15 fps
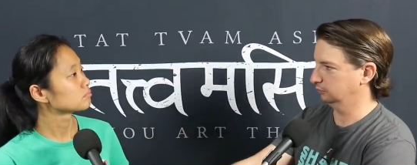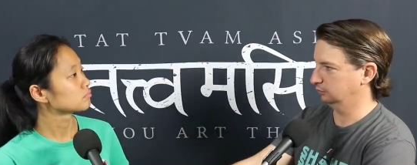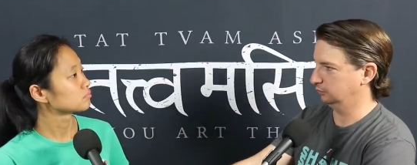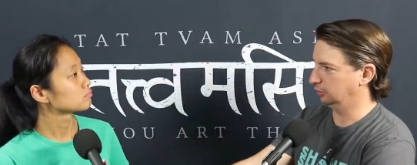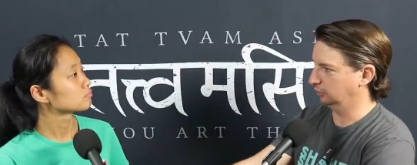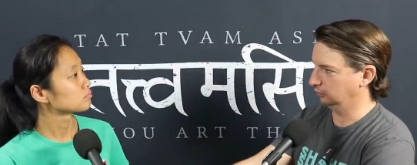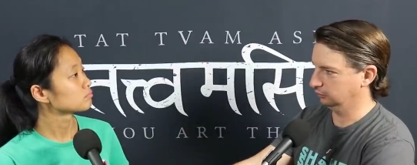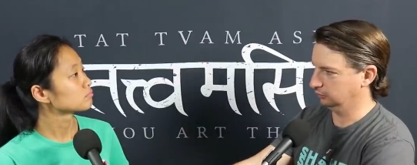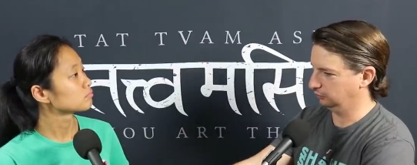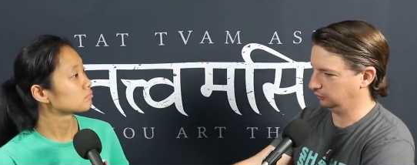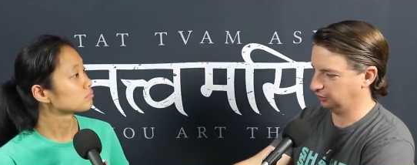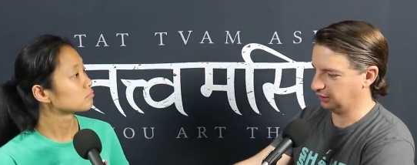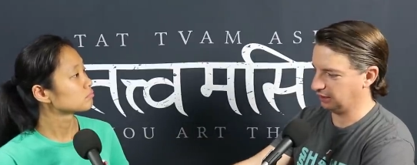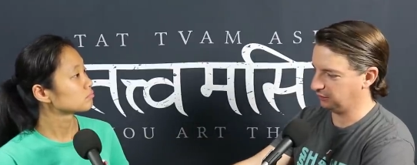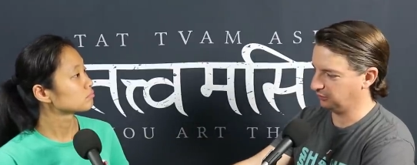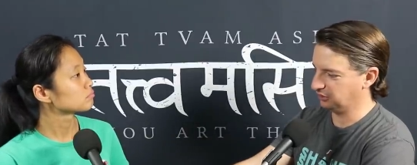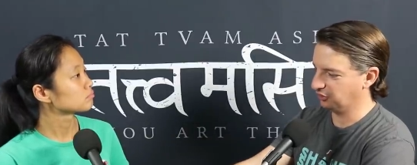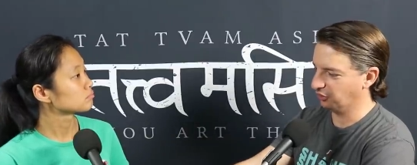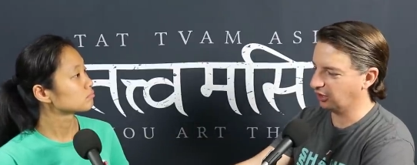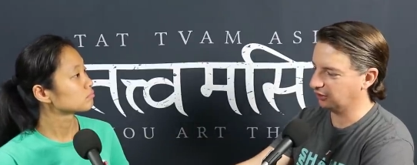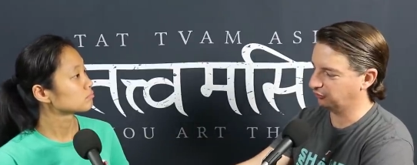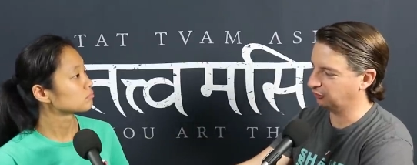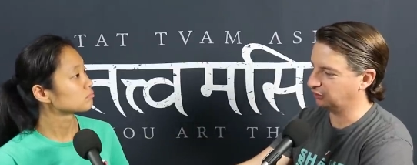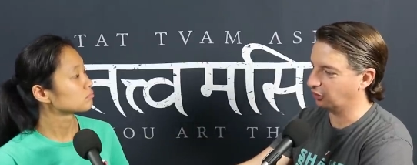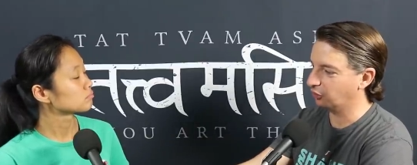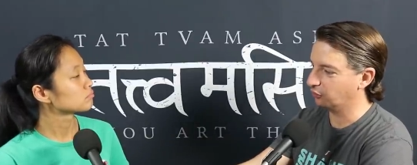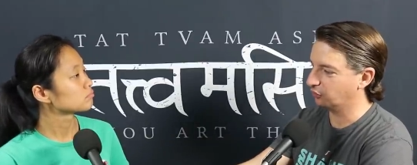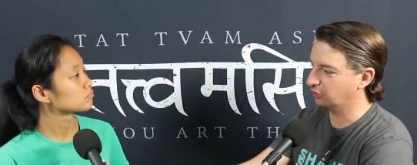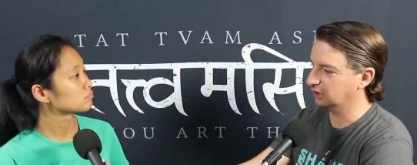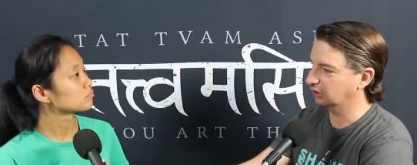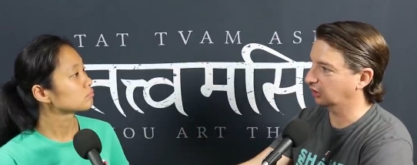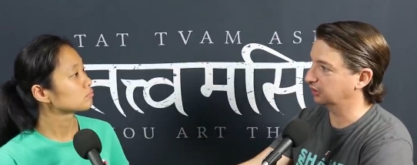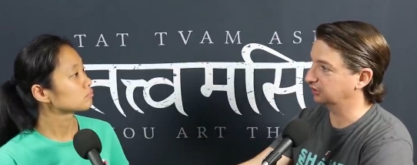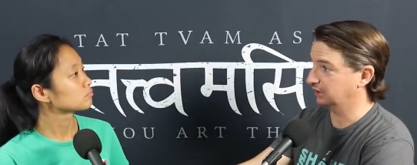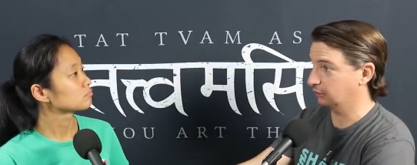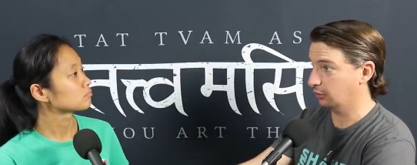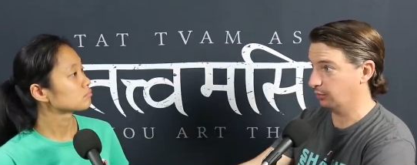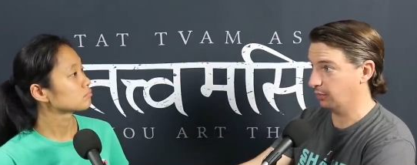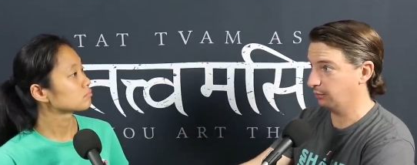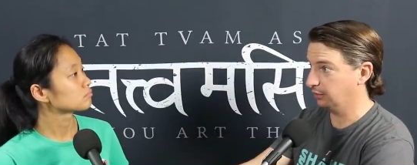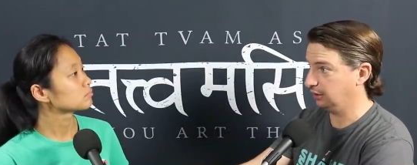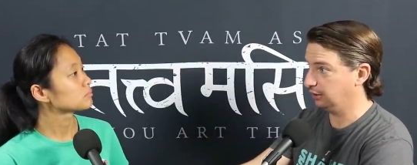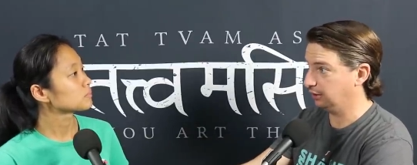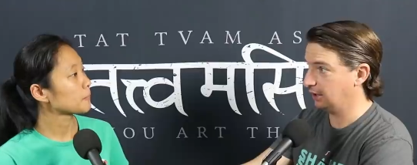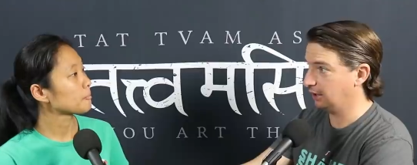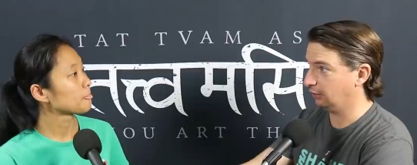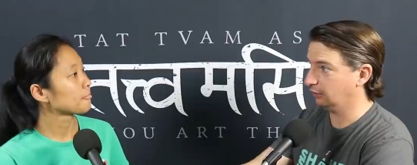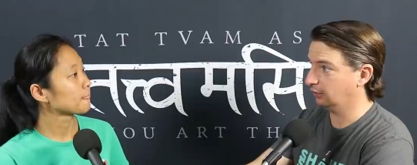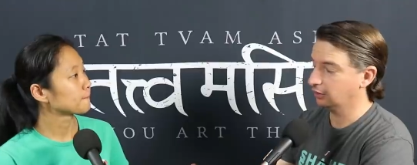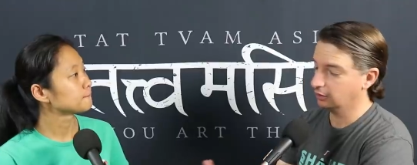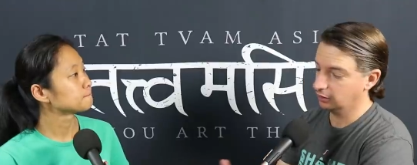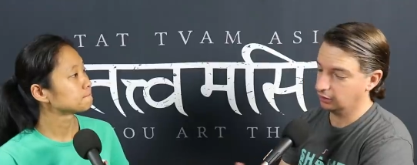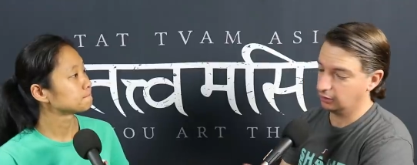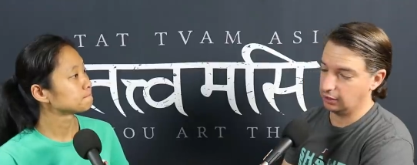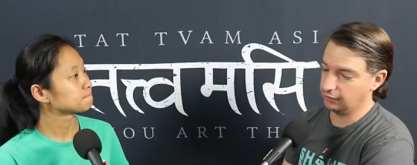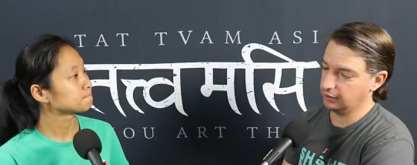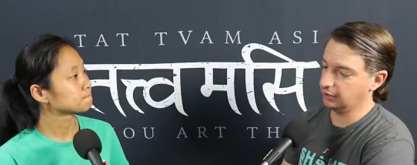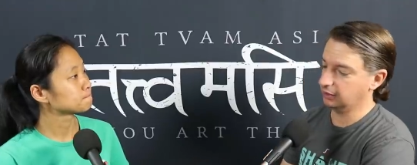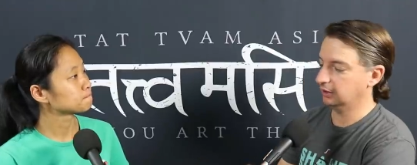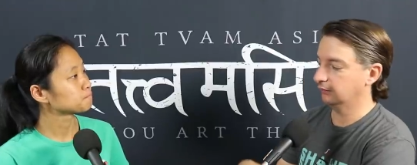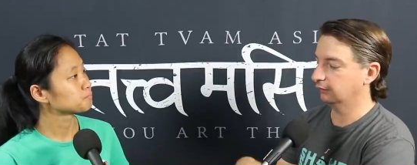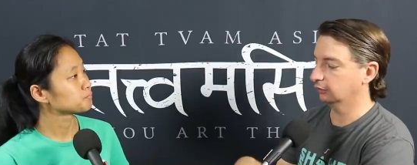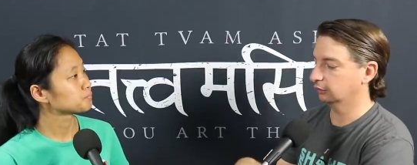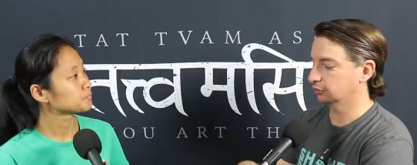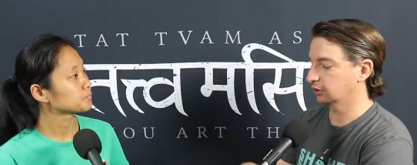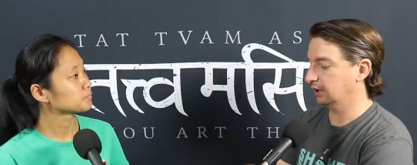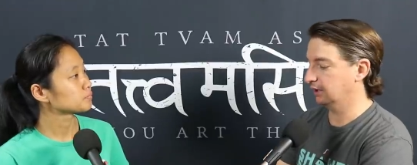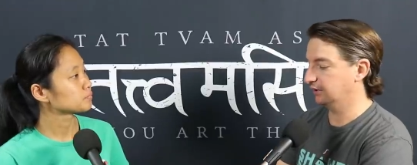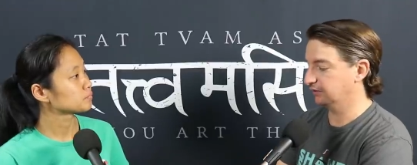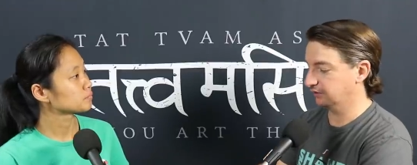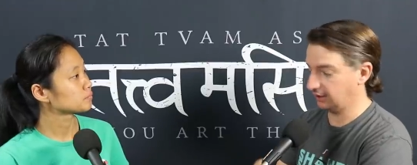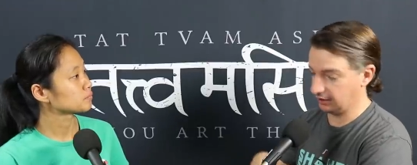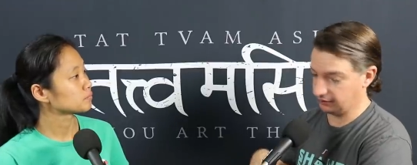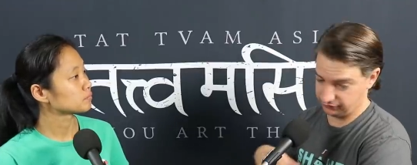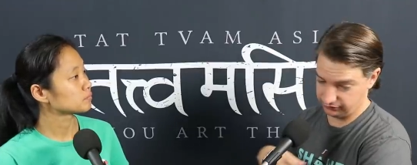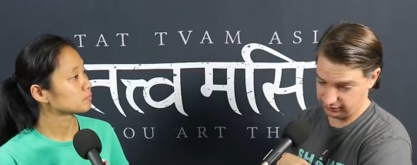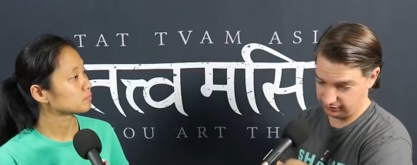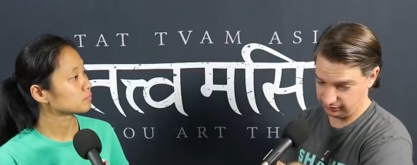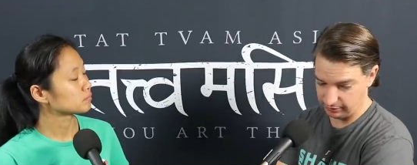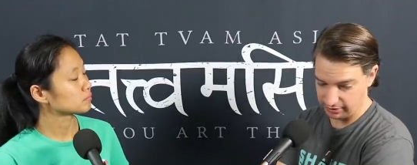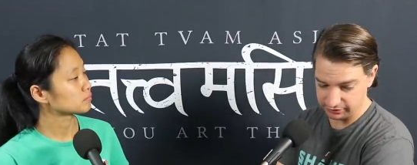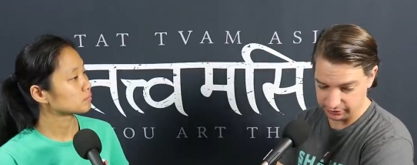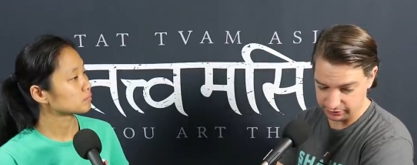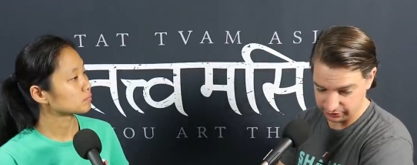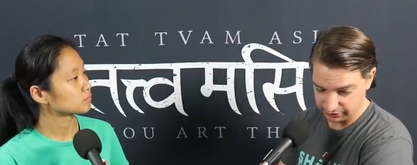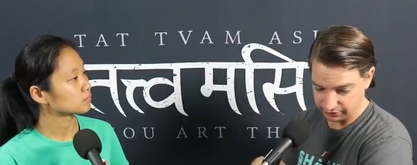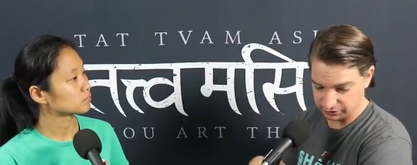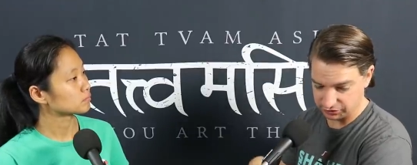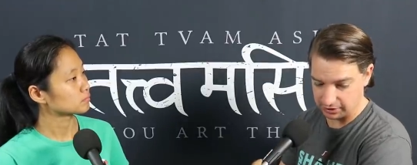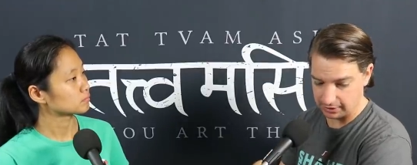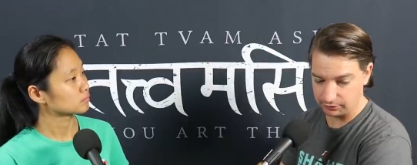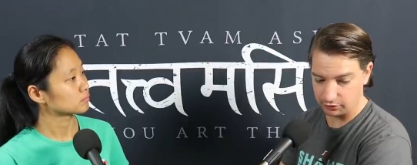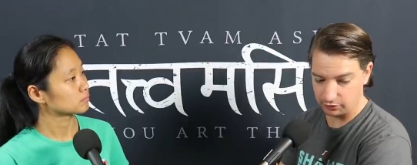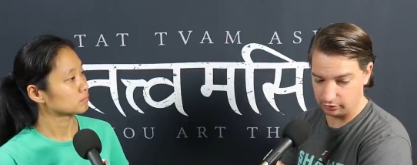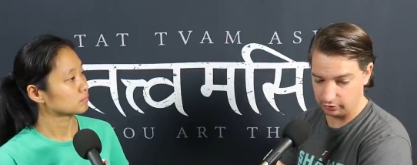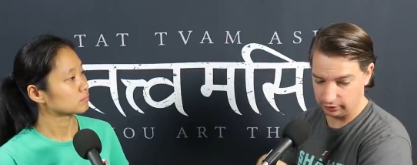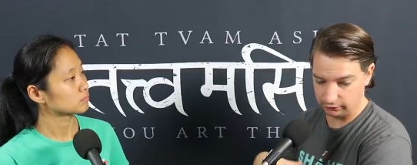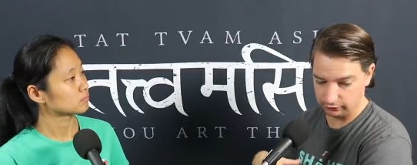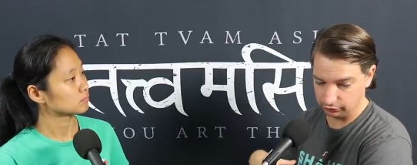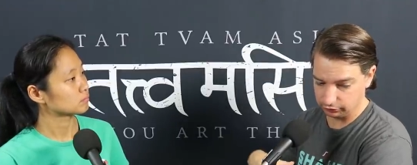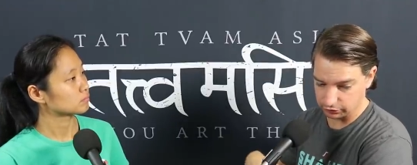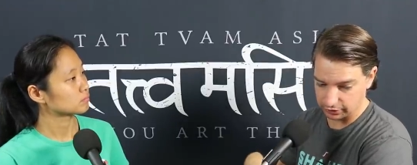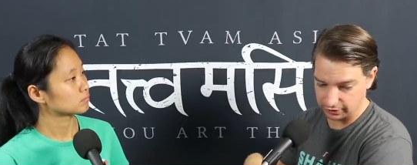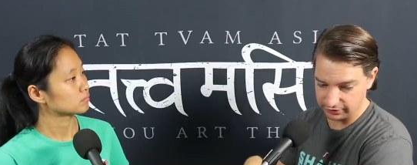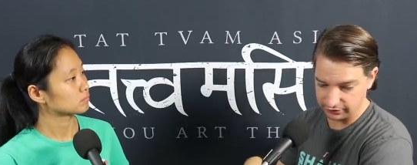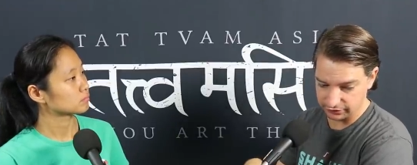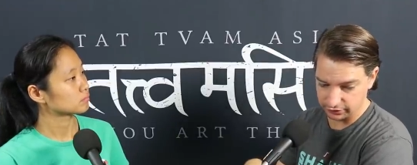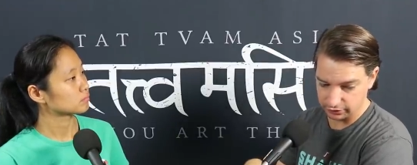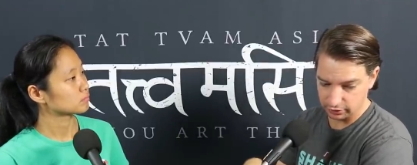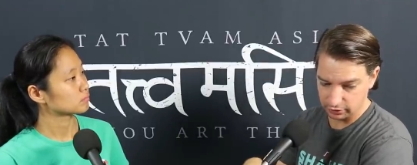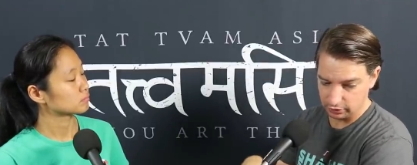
Speaker 1: you know, the day we die if we don't realize and remember the Tao. And then it infiltrates, as it mentions in this chapter, it infiltrates